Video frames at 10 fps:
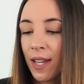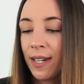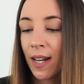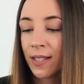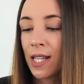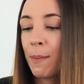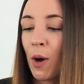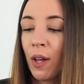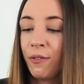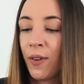Next up,
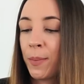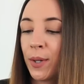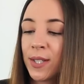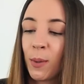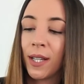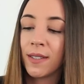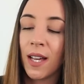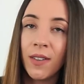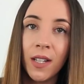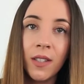on February
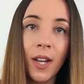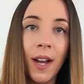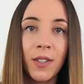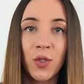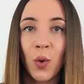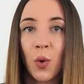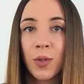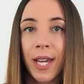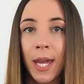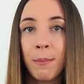27th, I
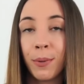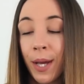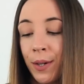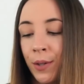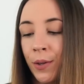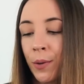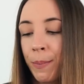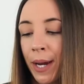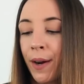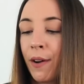sold a brand new
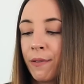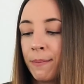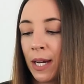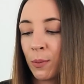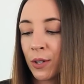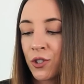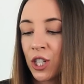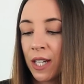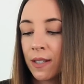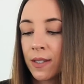pair of Madewell
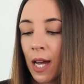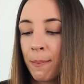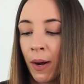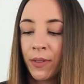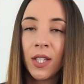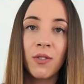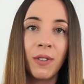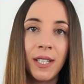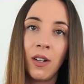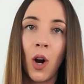jeans. I bought these
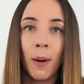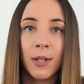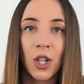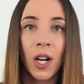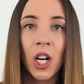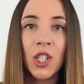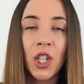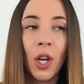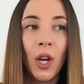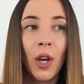retail
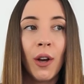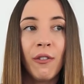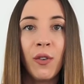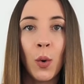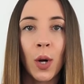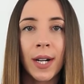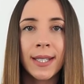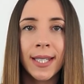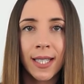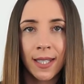arbitrage for
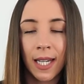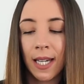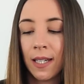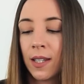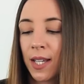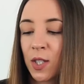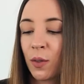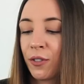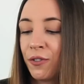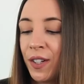$16. They
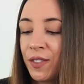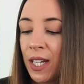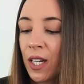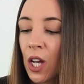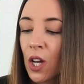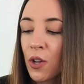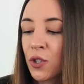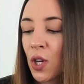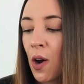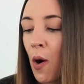sold for $50.
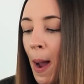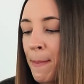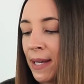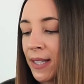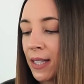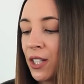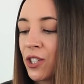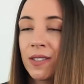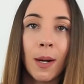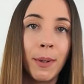So I basically
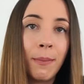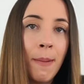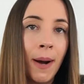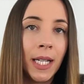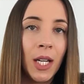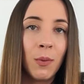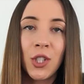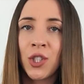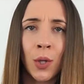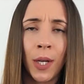just doubled my money,
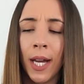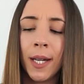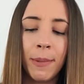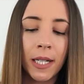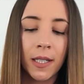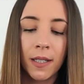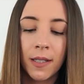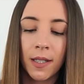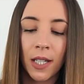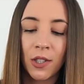which is okay
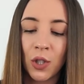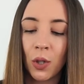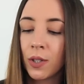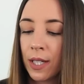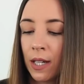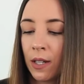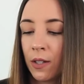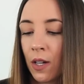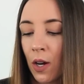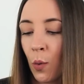because they sold
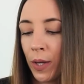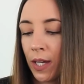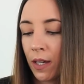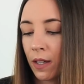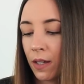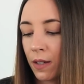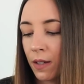in a week.